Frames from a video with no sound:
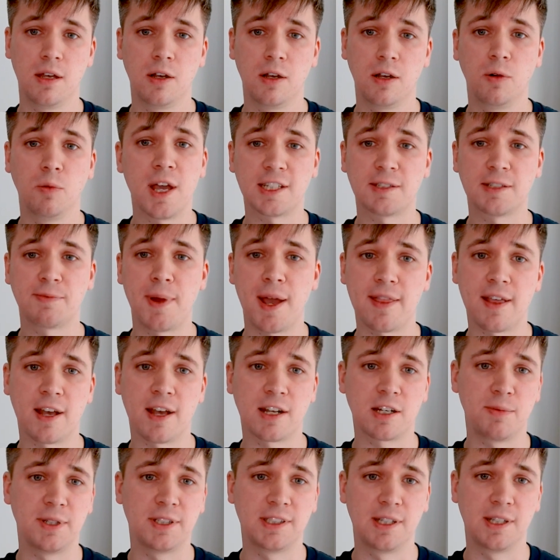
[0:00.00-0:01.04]
We expect that
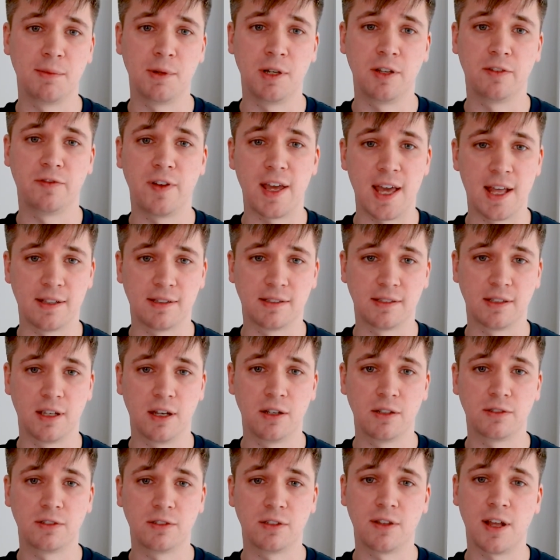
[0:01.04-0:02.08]
to be similar for ITSA,
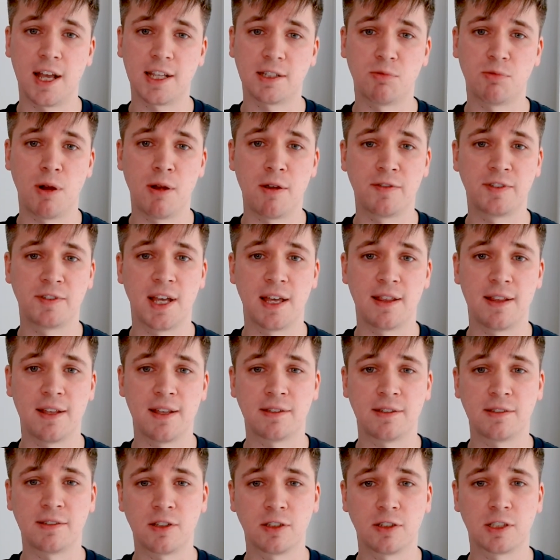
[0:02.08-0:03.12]
so that's why we've set this
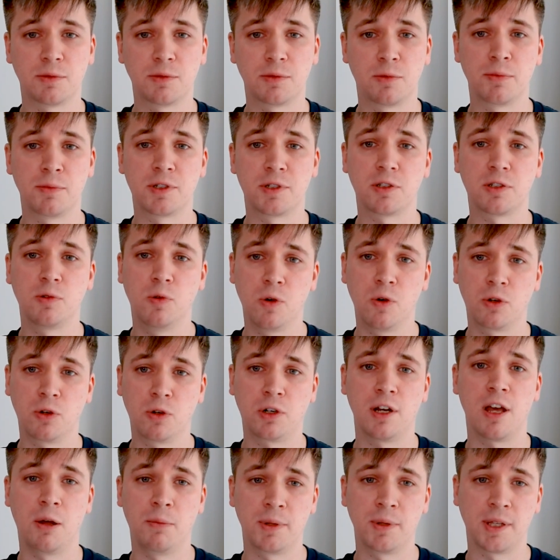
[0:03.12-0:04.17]
customer up to
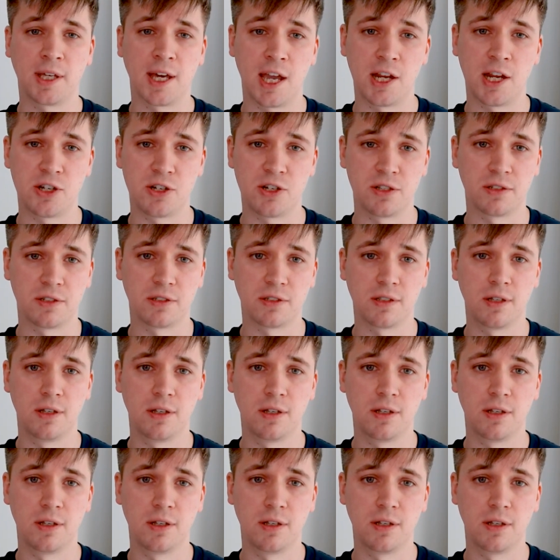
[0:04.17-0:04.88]
quarterly obligations.